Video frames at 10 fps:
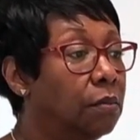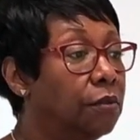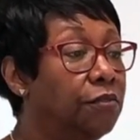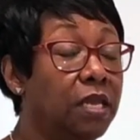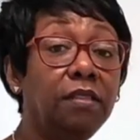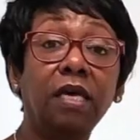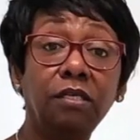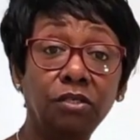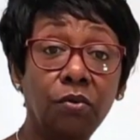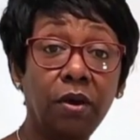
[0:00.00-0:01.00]
thing that
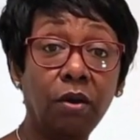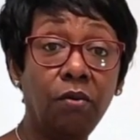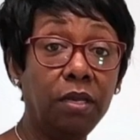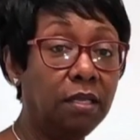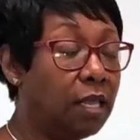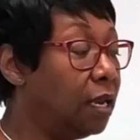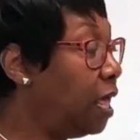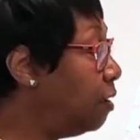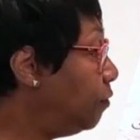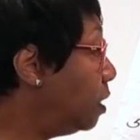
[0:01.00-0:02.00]
is going on in their life,